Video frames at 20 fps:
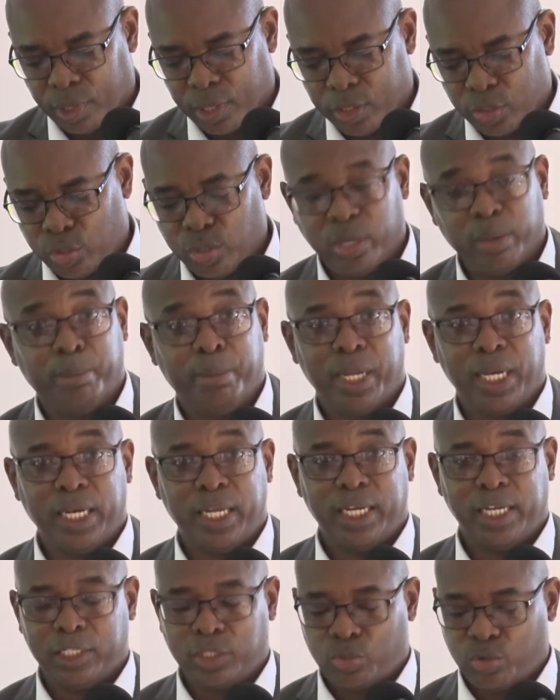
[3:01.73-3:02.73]
So the
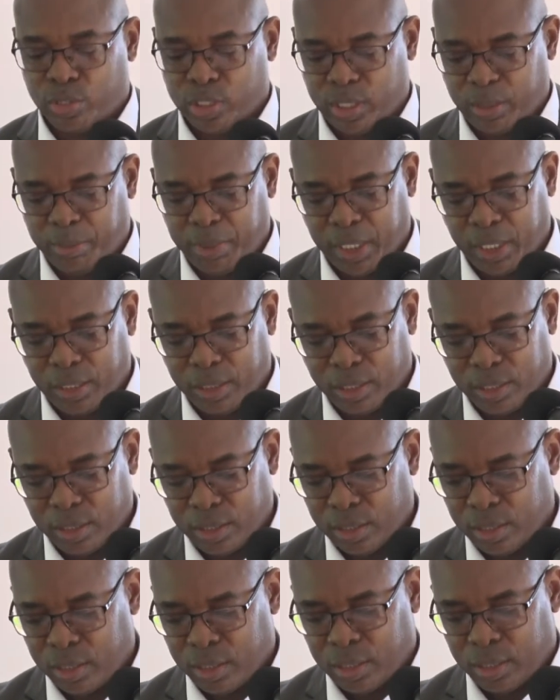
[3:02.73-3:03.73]
building is going to be
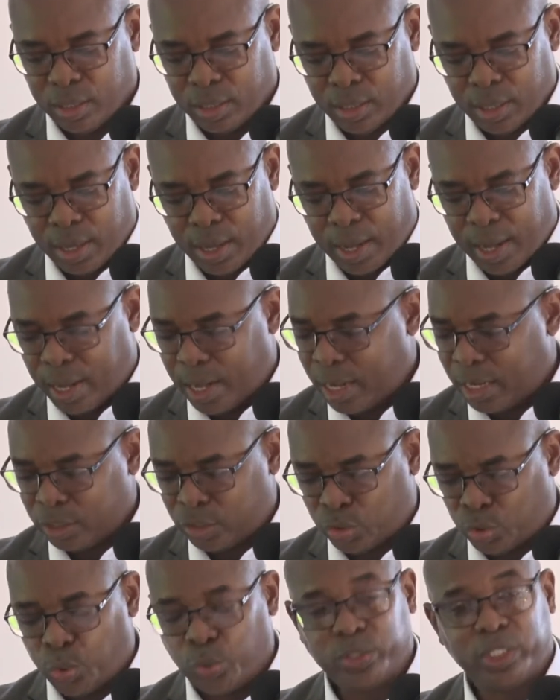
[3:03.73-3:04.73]

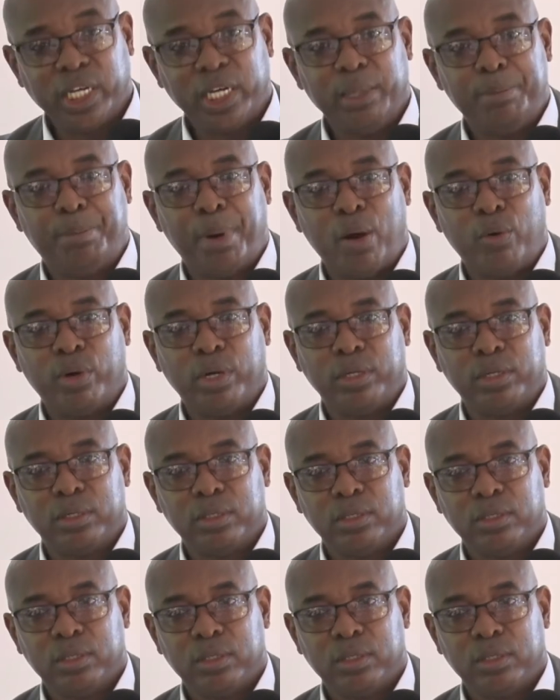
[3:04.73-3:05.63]
totally powered